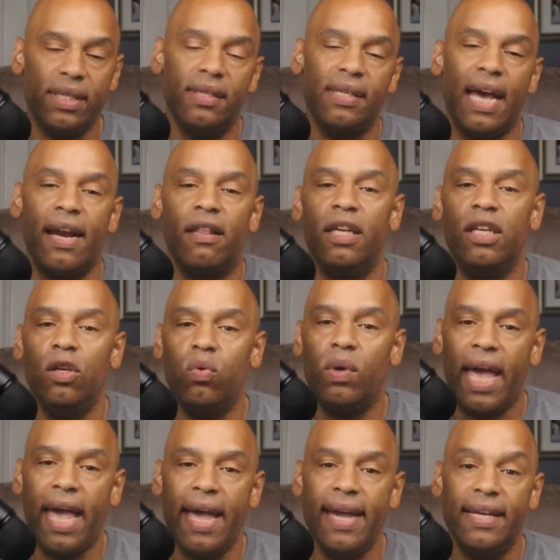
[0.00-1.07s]
is out of the
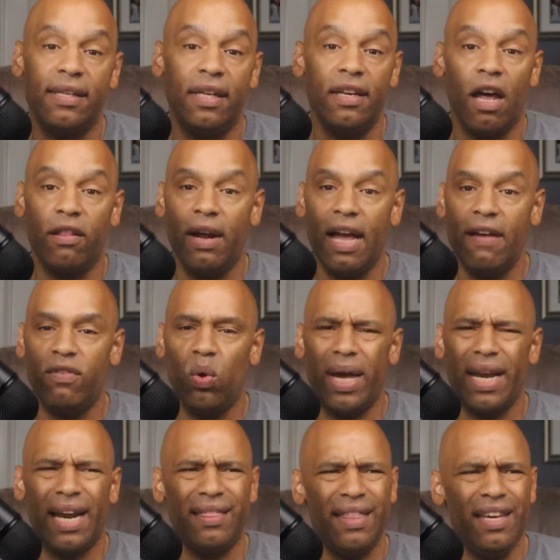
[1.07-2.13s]
UK, is another
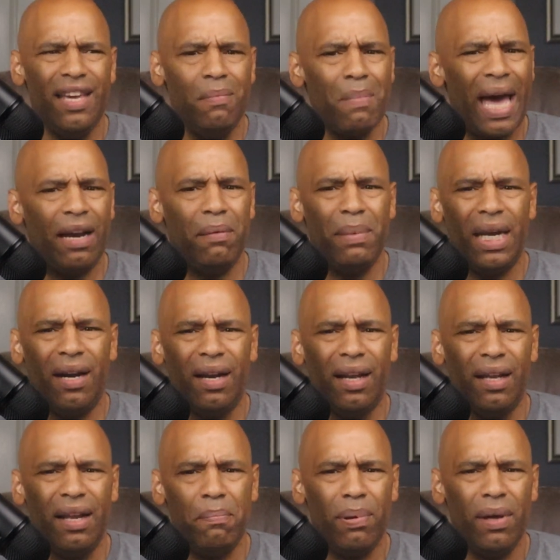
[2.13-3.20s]
heavyweight. I think he might have been an
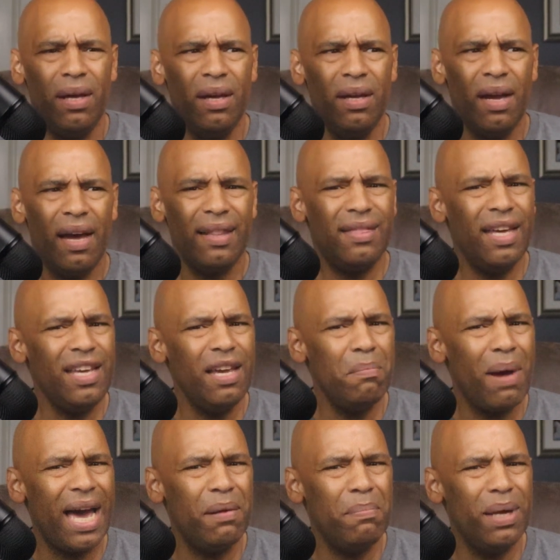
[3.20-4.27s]

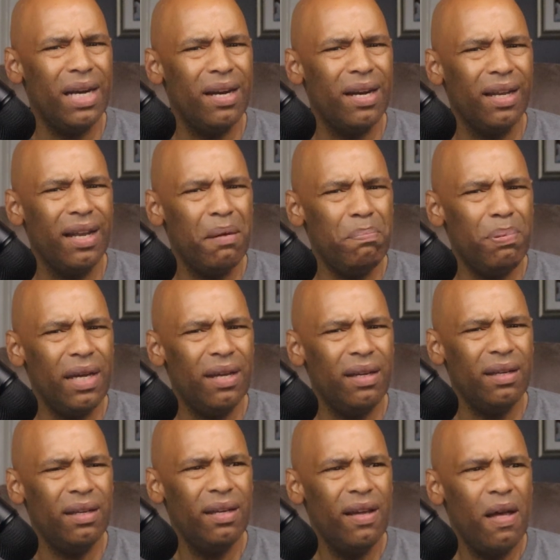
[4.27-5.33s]

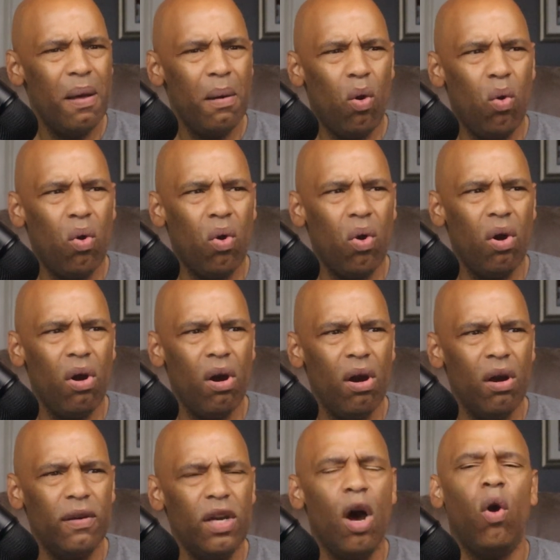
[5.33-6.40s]
Olympian,
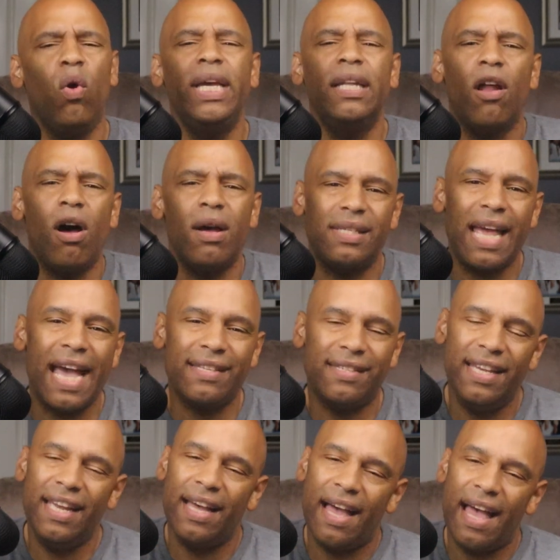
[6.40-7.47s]
or no, he lost.
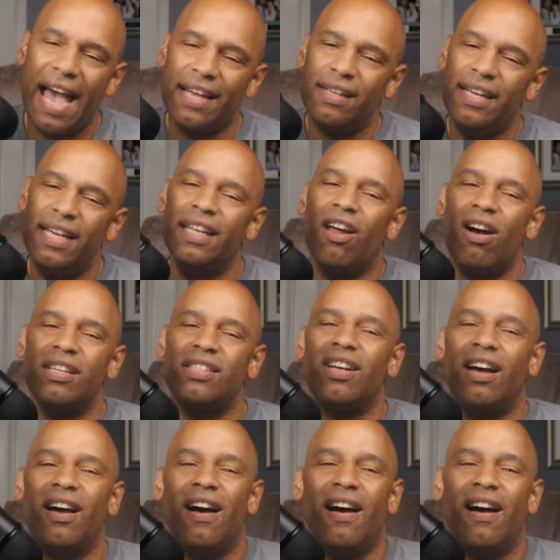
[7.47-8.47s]
Actually, he lost